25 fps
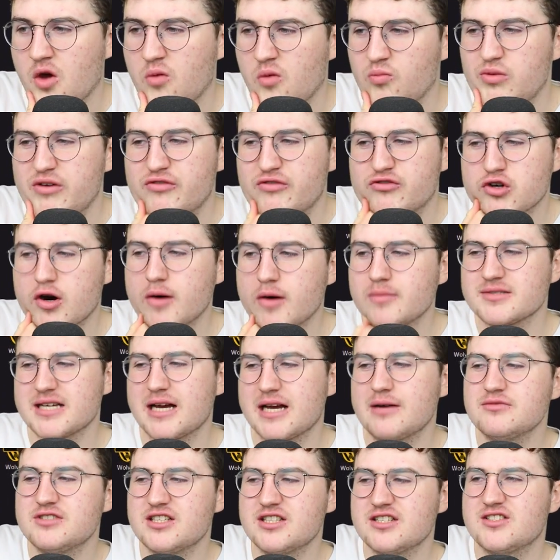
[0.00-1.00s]
We've dropped
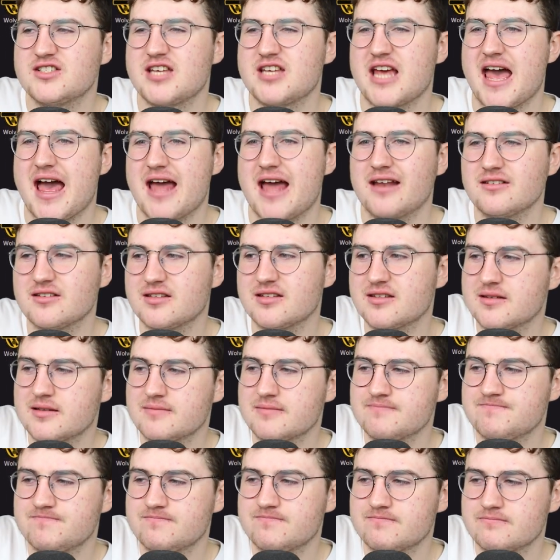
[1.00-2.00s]
down to 10th.
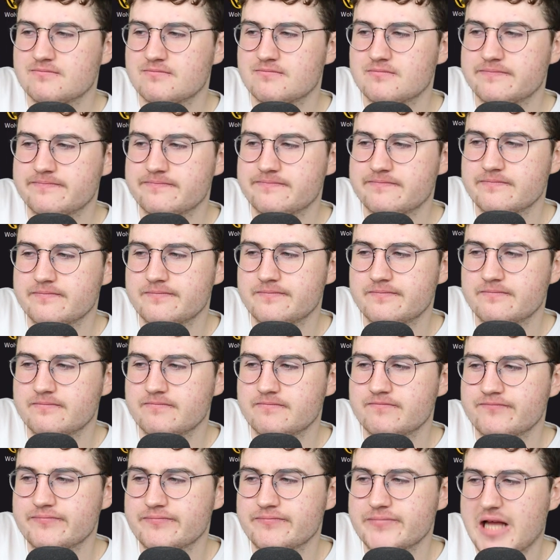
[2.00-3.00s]

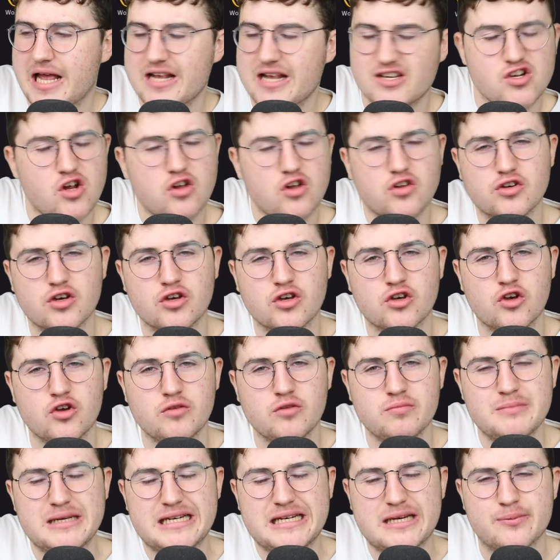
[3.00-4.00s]
It's not looking
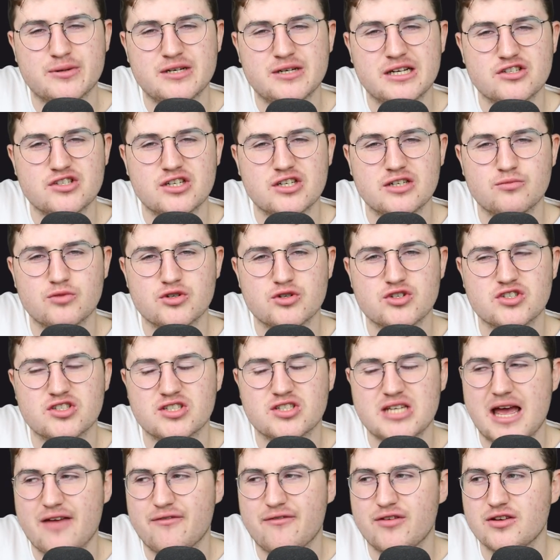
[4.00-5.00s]
good. Media prediction was
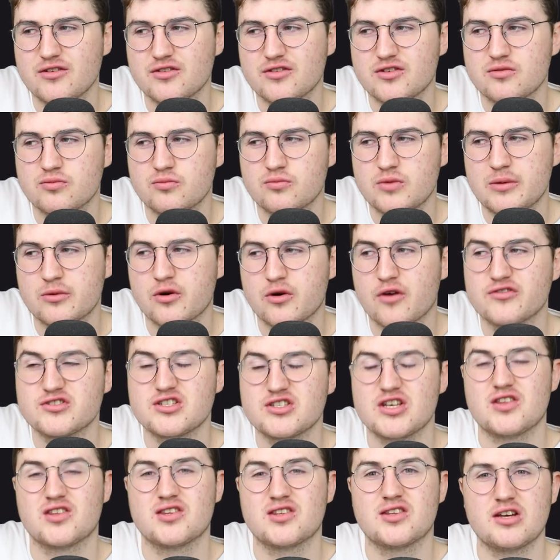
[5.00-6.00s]
7th. We were
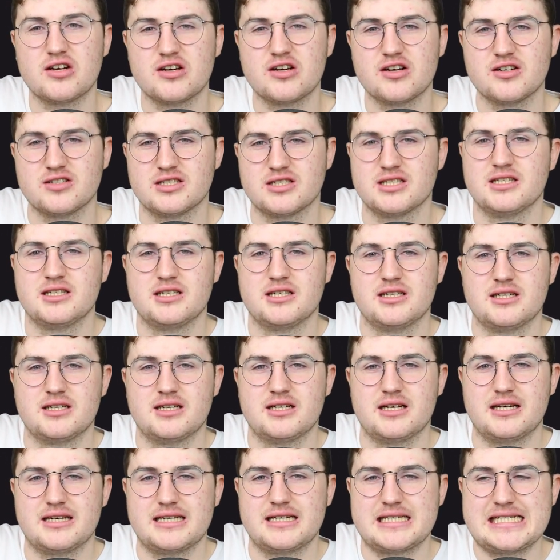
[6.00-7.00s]
obviously 3rd
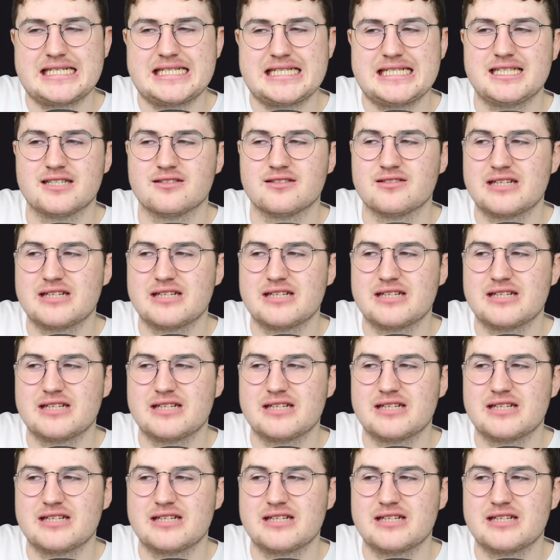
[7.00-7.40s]
in the